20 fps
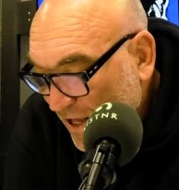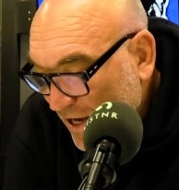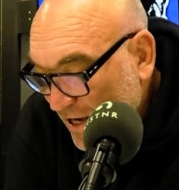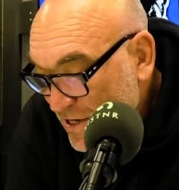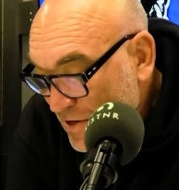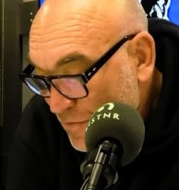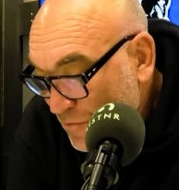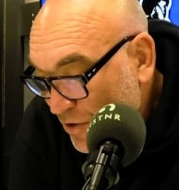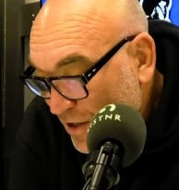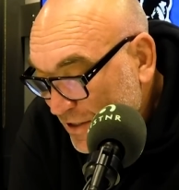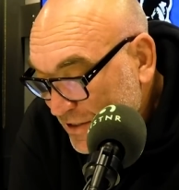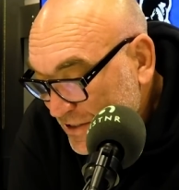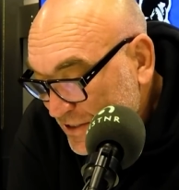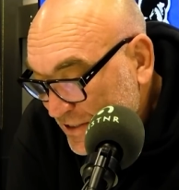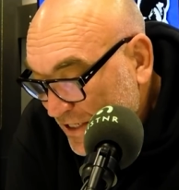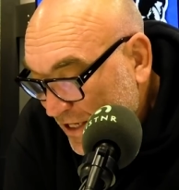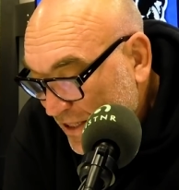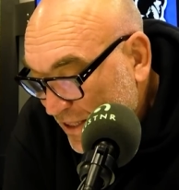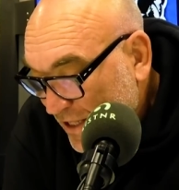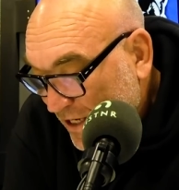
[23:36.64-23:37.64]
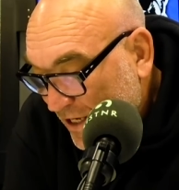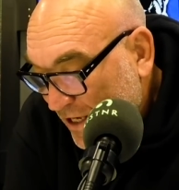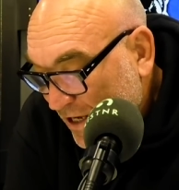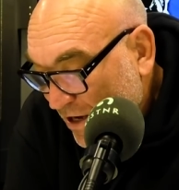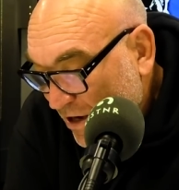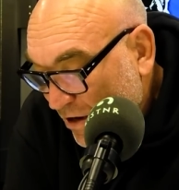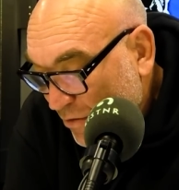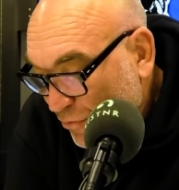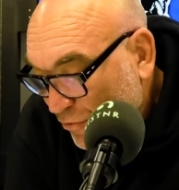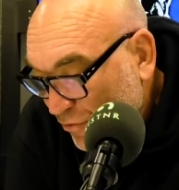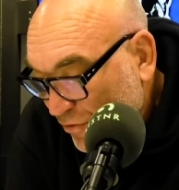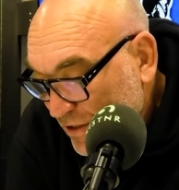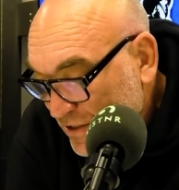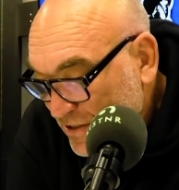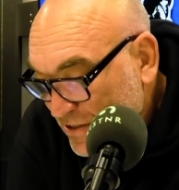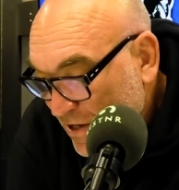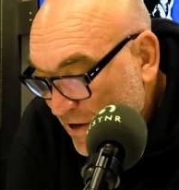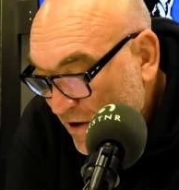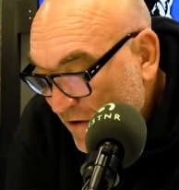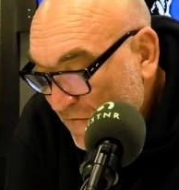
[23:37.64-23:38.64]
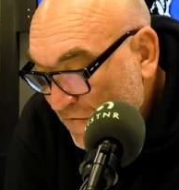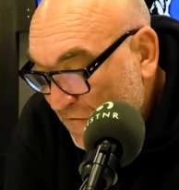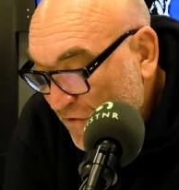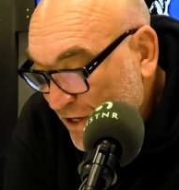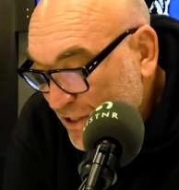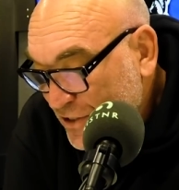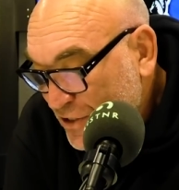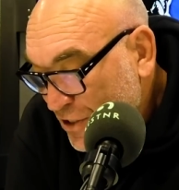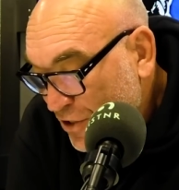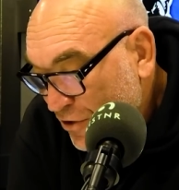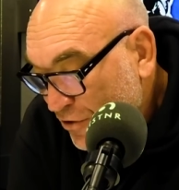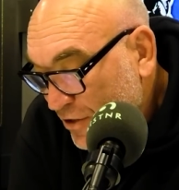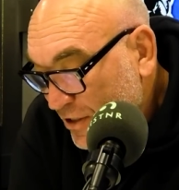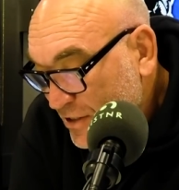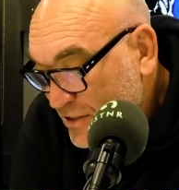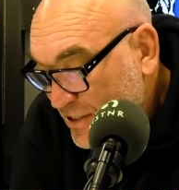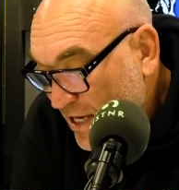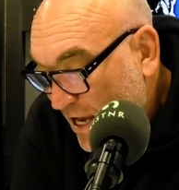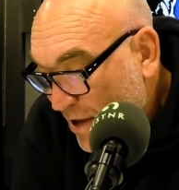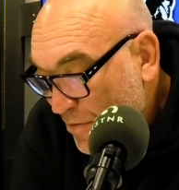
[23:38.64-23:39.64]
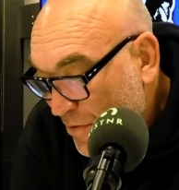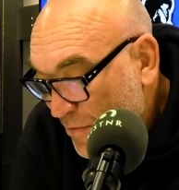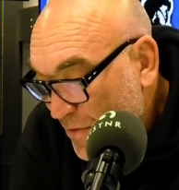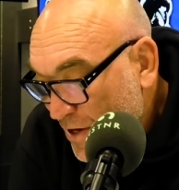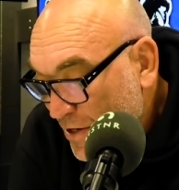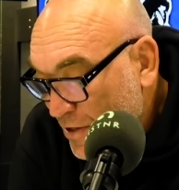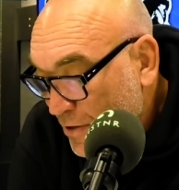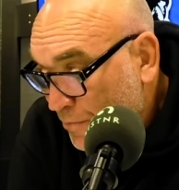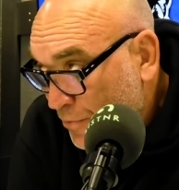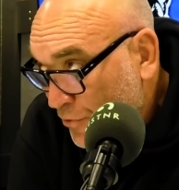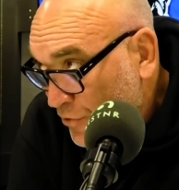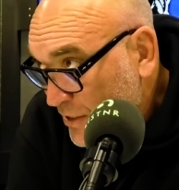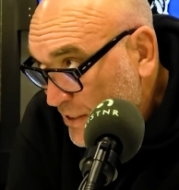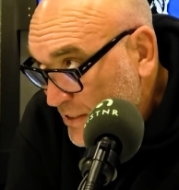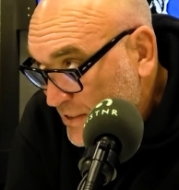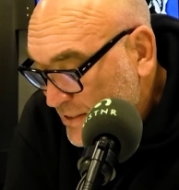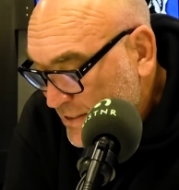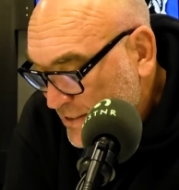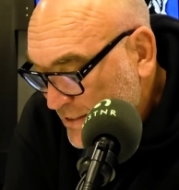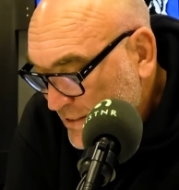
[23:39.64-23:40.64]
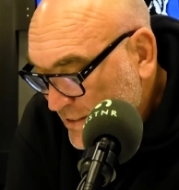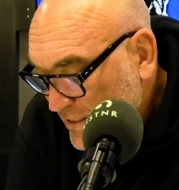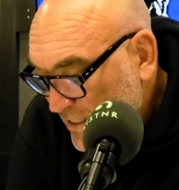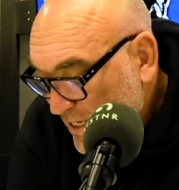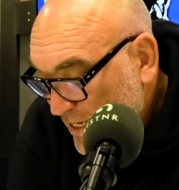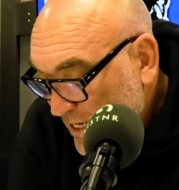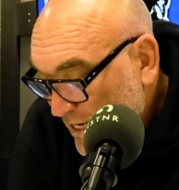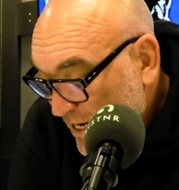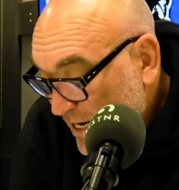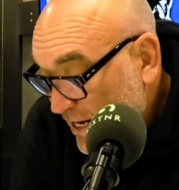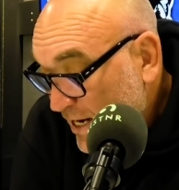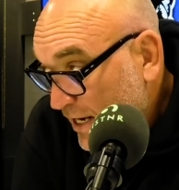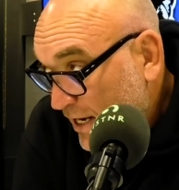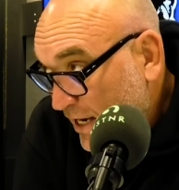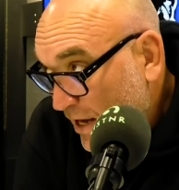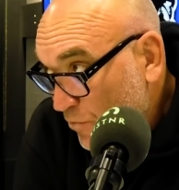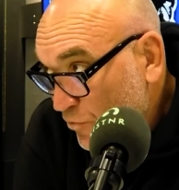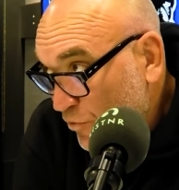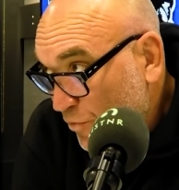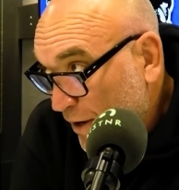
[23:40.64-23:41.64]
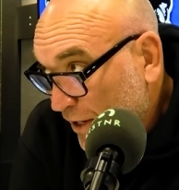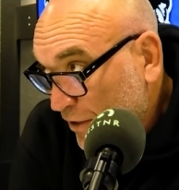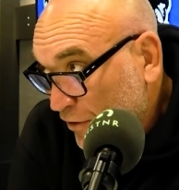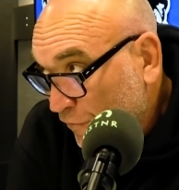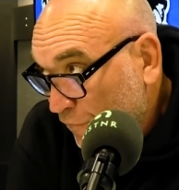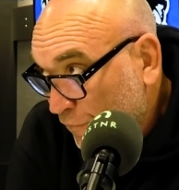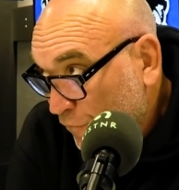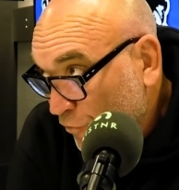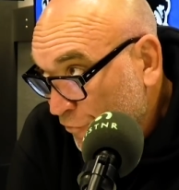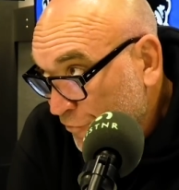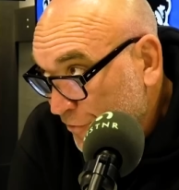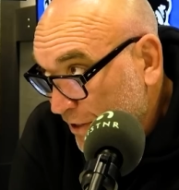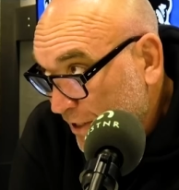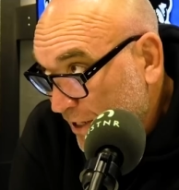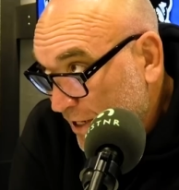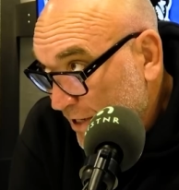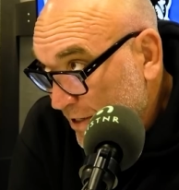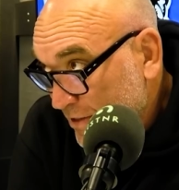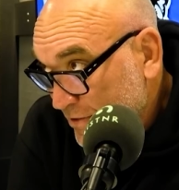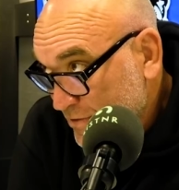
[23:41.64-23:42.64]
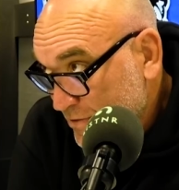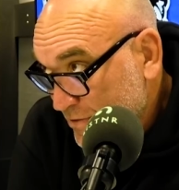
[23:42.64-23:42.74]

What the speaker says: there, and you might just get the Cowboys finishing on the same amount of points, and it comes back to 4 and against.